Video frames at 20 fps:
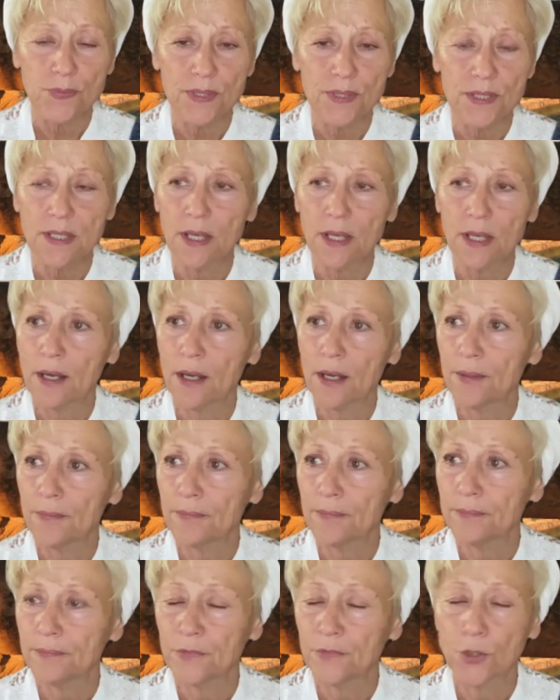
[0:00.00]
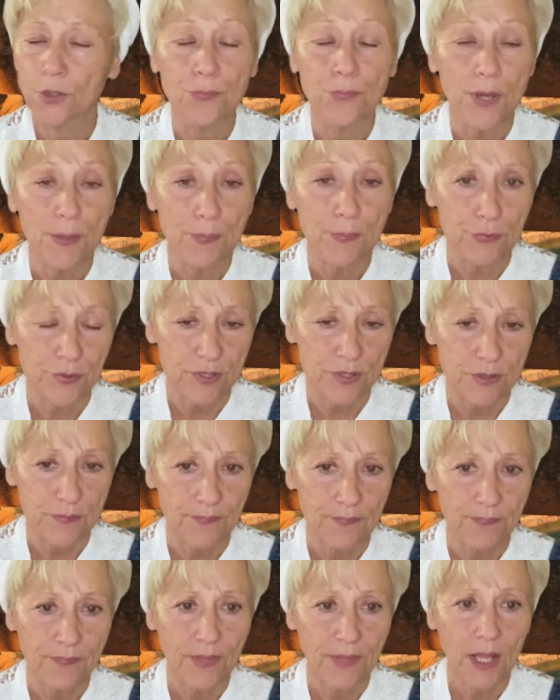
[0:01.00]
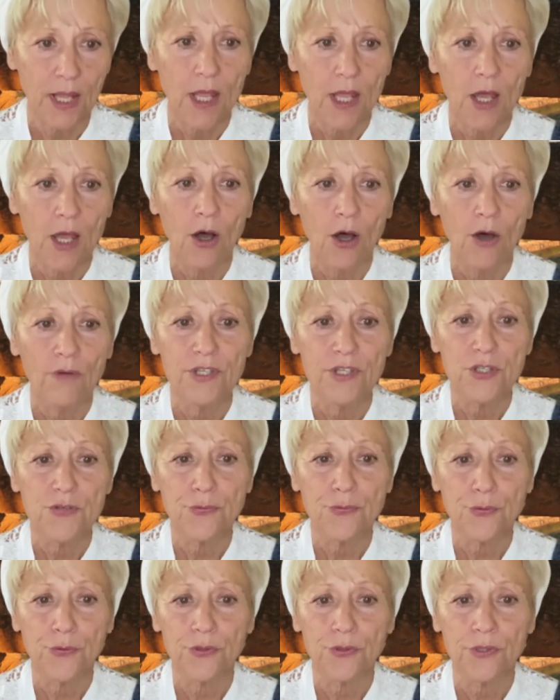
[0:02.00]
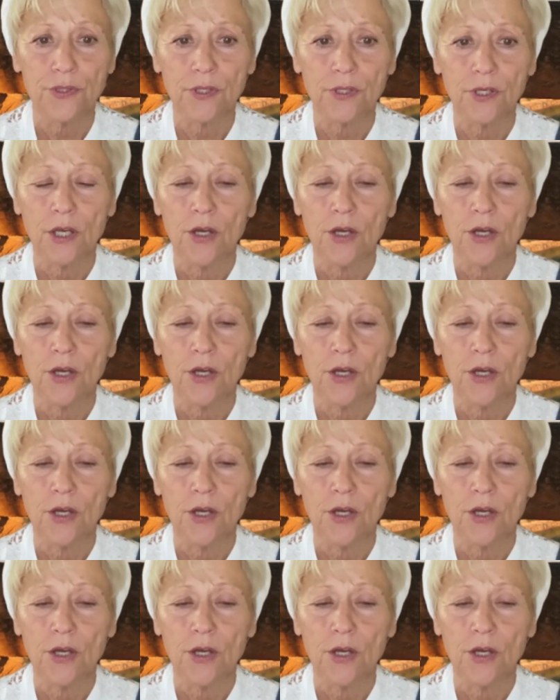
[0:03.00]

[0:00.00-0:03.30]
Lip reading: is the prepuce of its fruit.